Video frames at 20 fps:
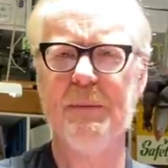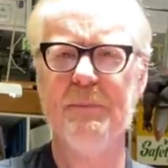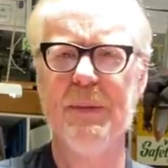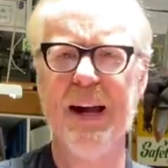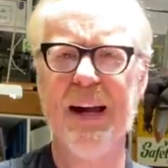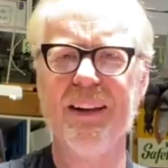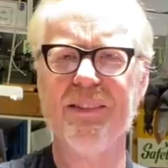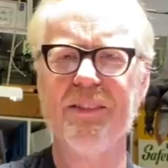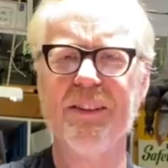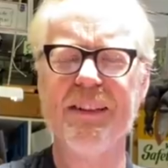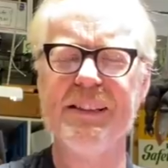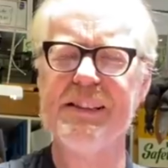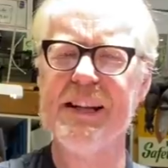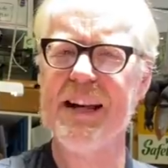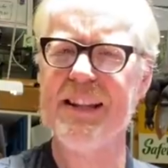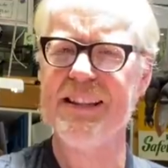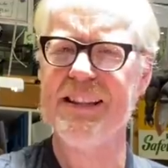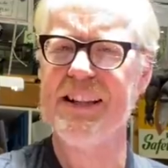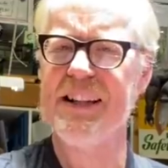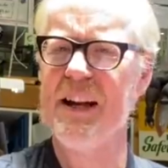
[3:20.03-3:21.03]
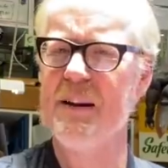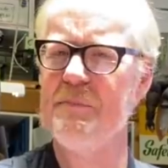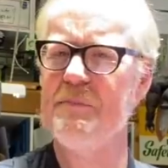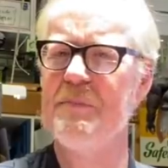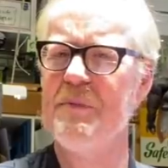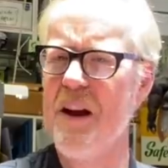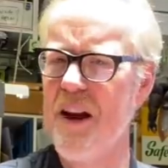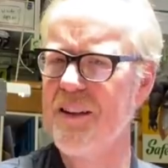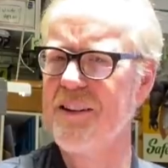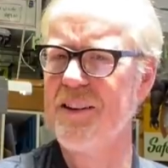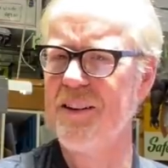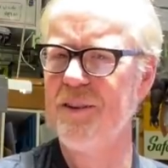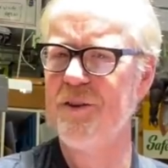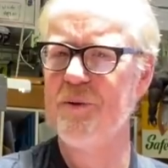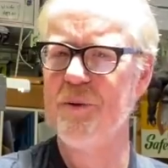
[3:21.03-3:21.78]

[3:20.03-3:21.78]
Actually, I think I'm not going to